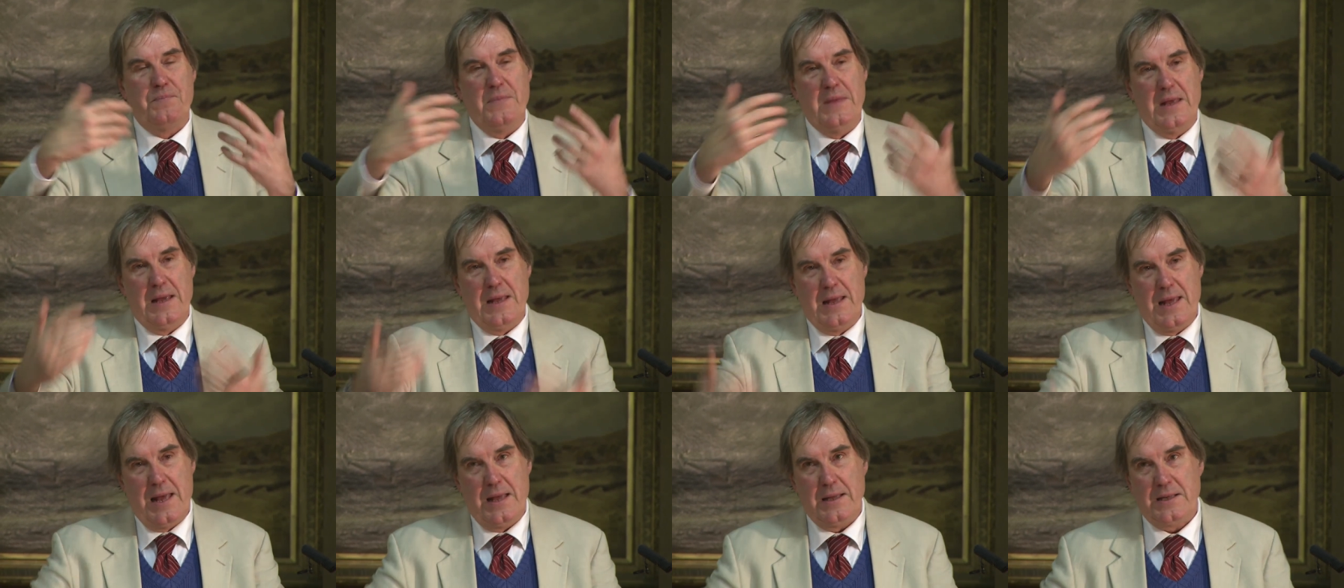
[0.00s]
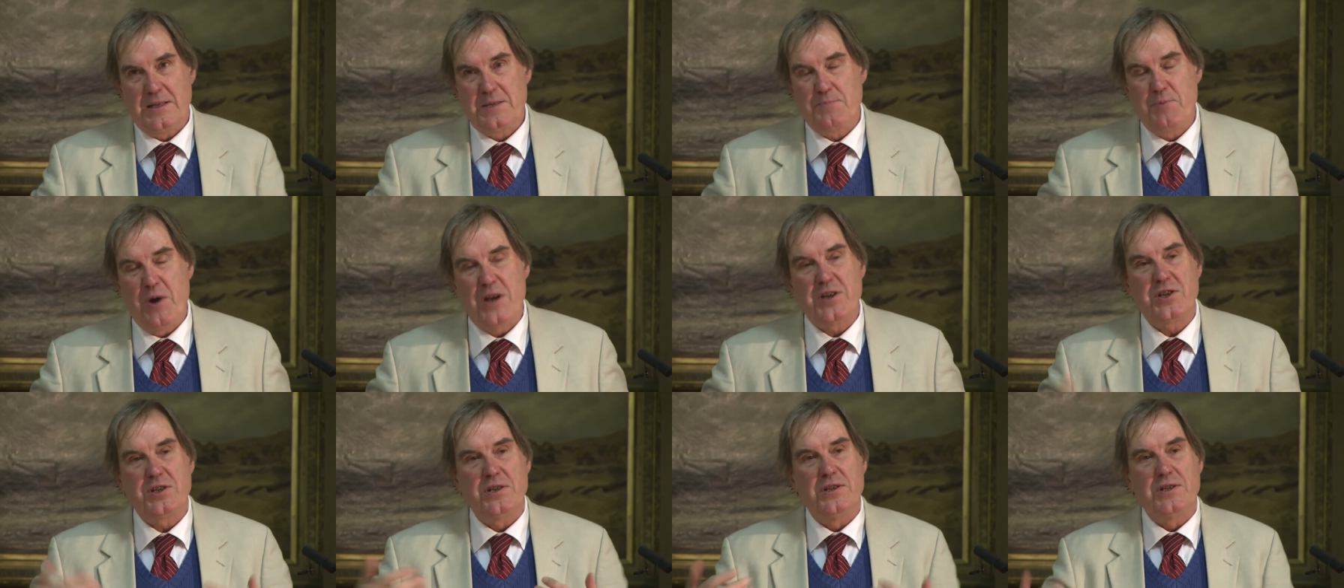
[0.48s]
uh,
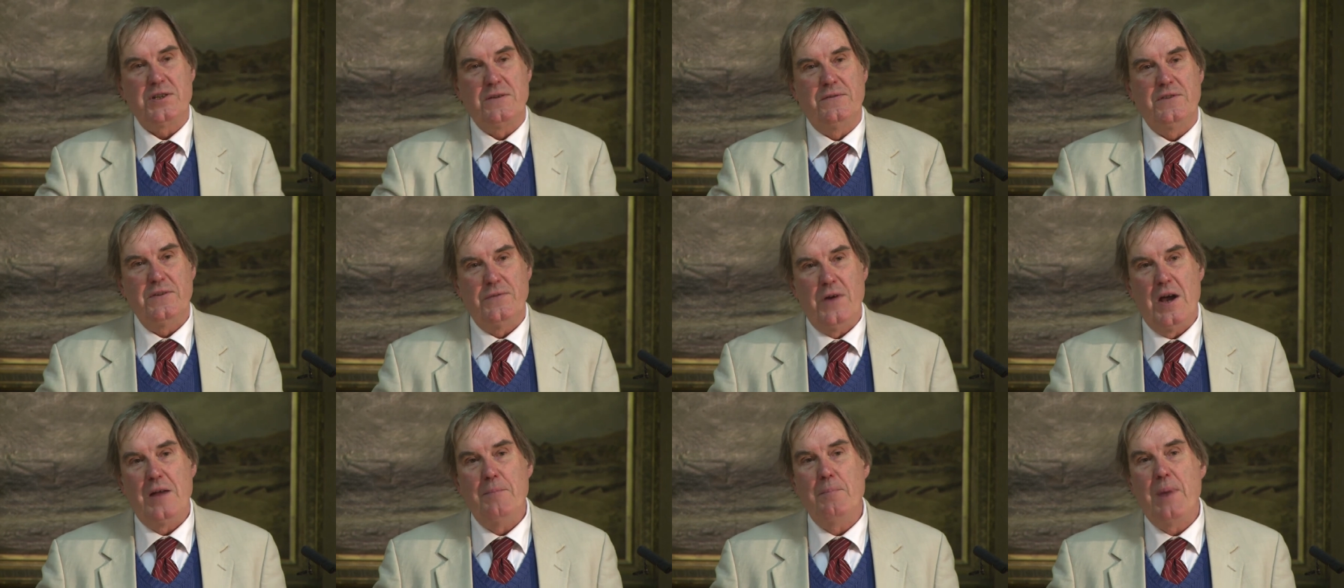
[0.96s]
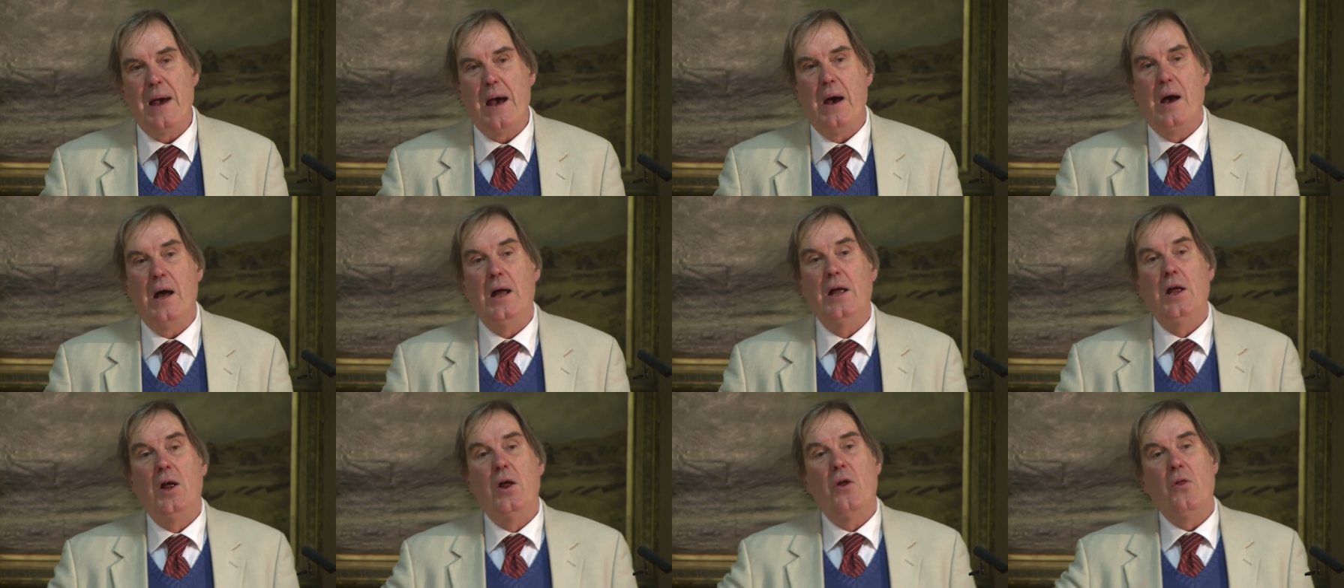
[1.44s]
expressions of divine
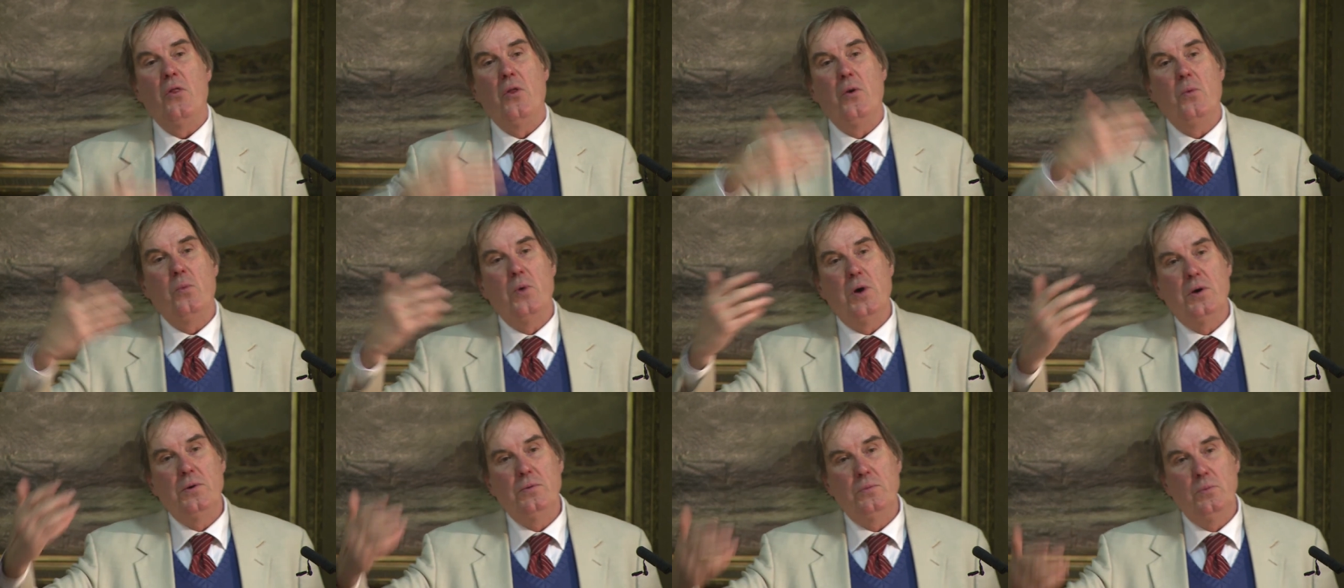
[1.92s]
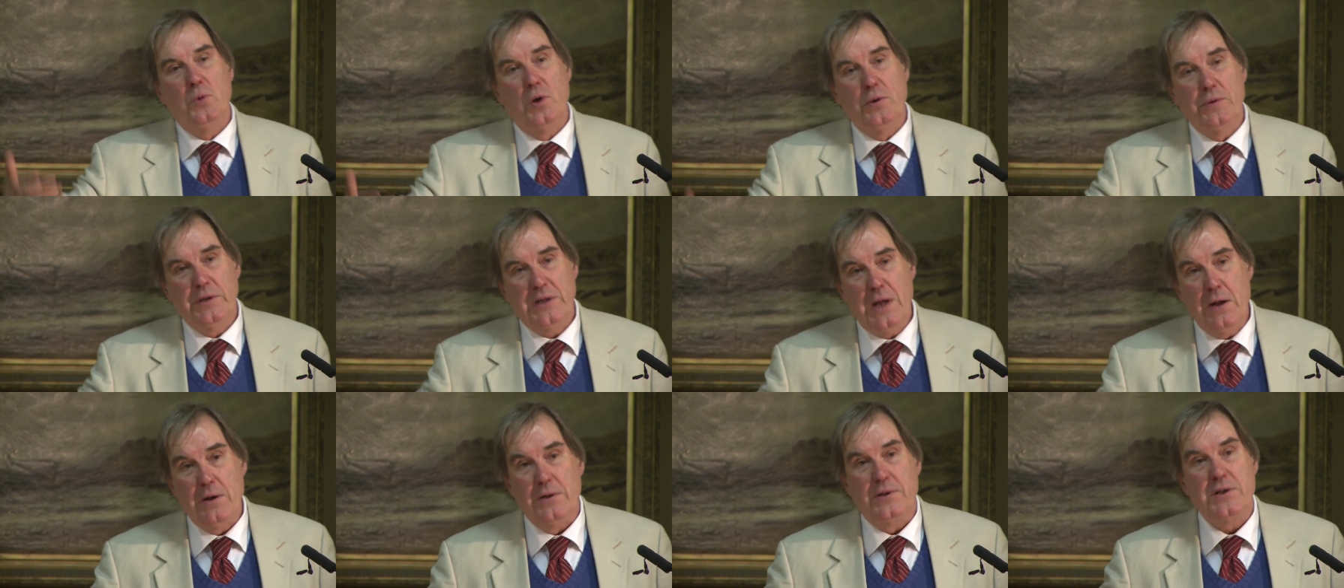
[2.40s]
power that were, were
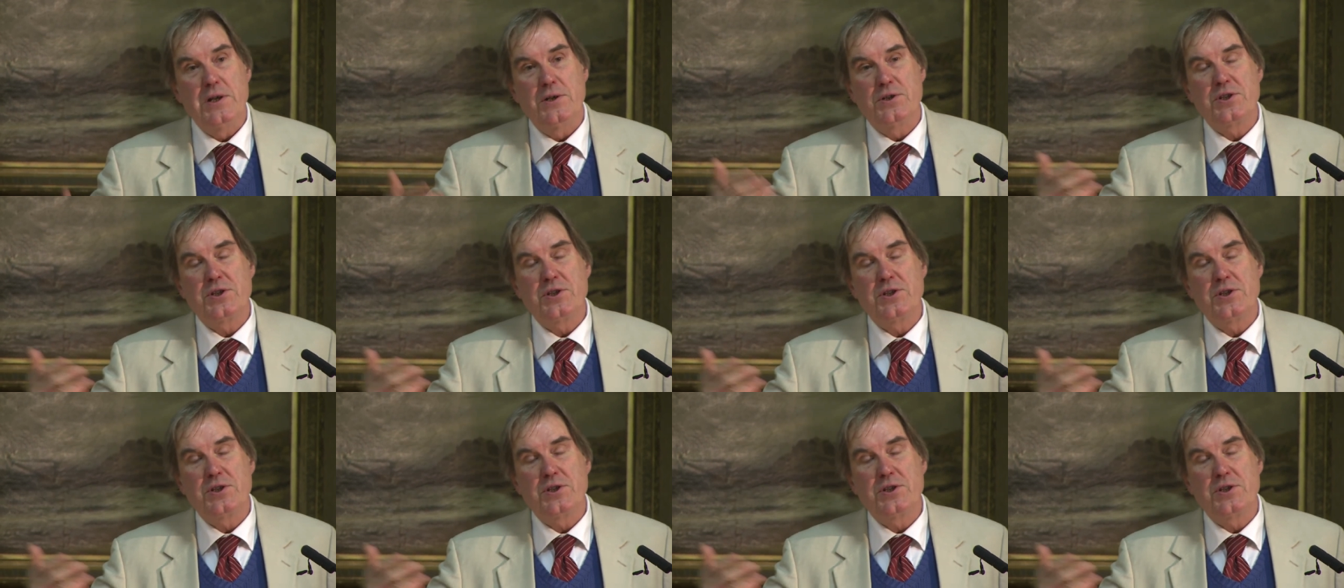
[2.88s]
recurrent.